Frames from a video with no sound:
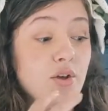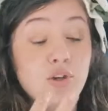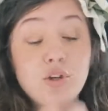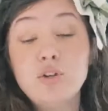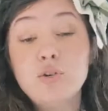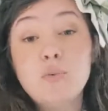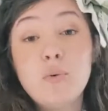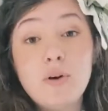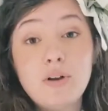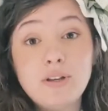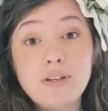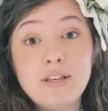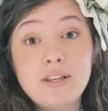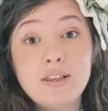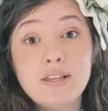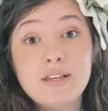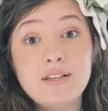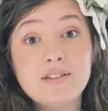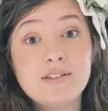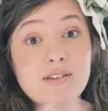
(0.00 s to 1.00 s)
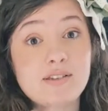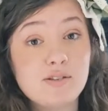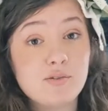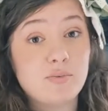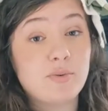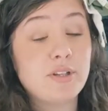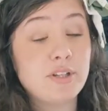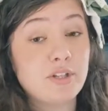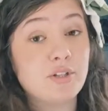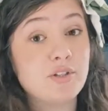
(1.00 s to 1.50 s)
Good quality lace is
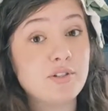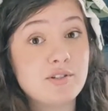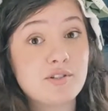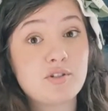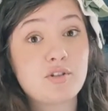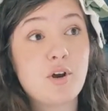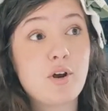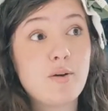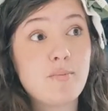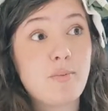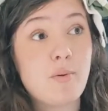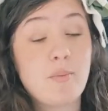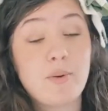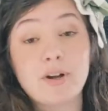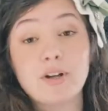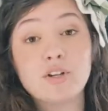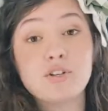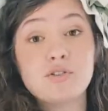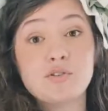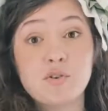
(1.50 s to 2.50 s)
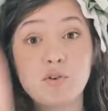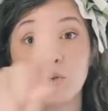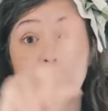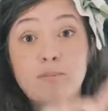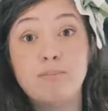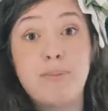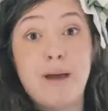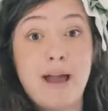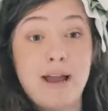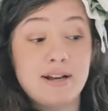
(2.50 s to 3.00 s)
a really good start, but we're going to circle
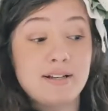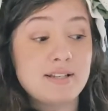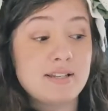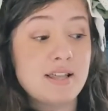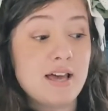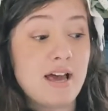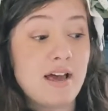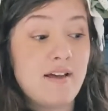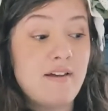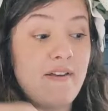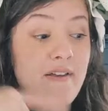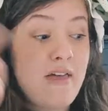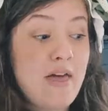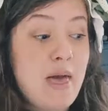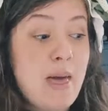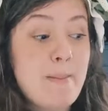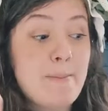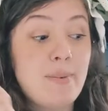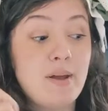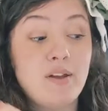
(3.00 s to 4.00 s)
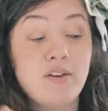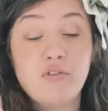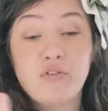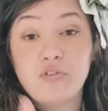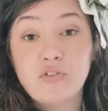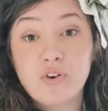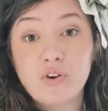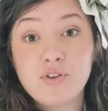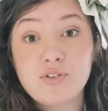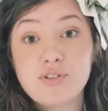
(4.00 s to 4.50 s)
back to that. But
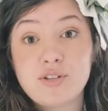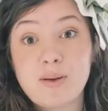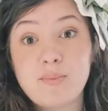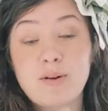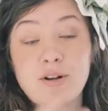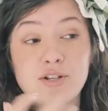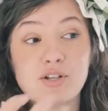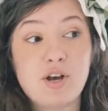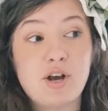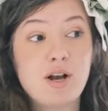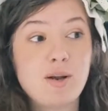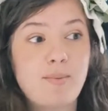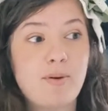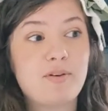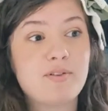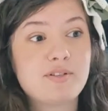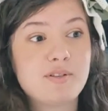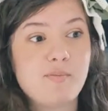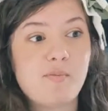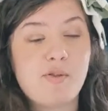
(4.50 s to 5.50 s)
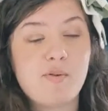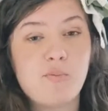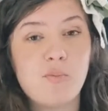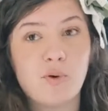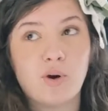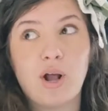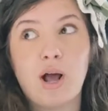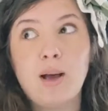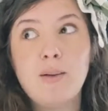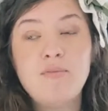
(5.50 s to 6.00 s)
first, I'm going to talk about some of the
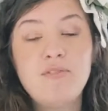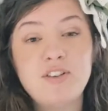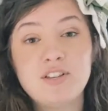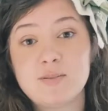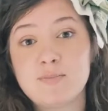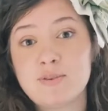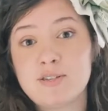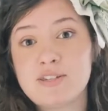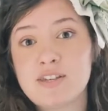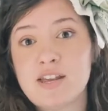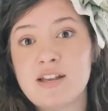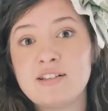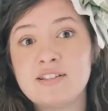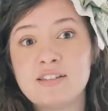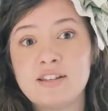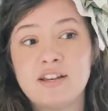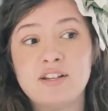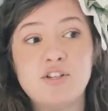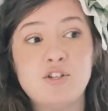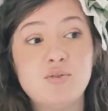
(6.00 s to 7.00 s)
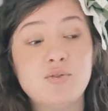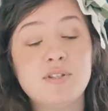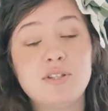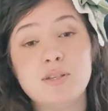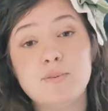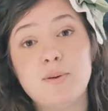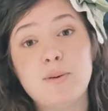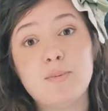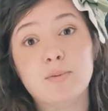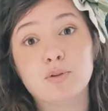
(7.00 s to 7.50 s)
more obvious mistakes that I do
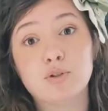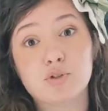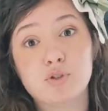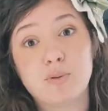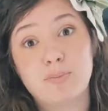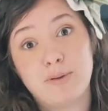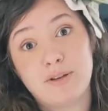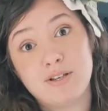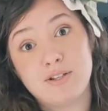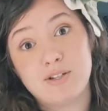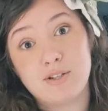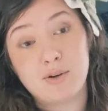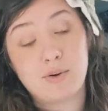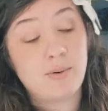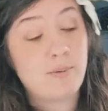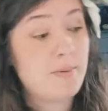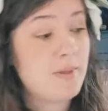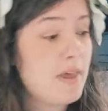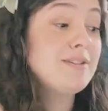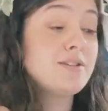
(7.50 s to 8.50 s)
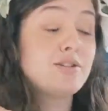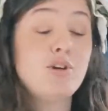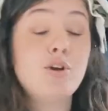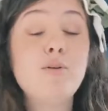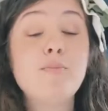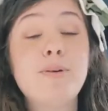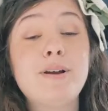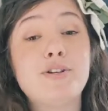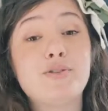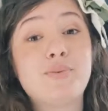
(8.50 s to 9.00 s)
see people trip into. Let's
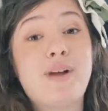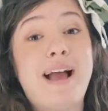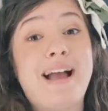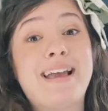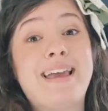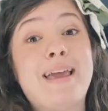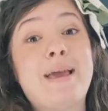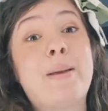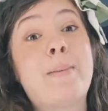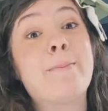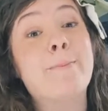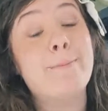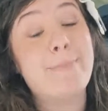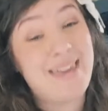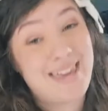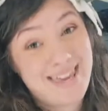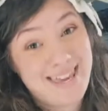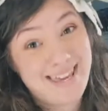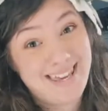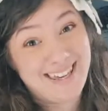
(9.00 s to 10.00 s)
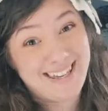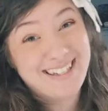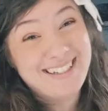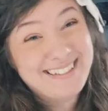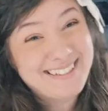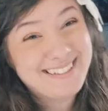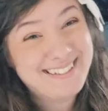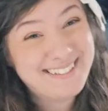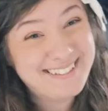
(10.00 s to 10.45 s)
start by dragging me.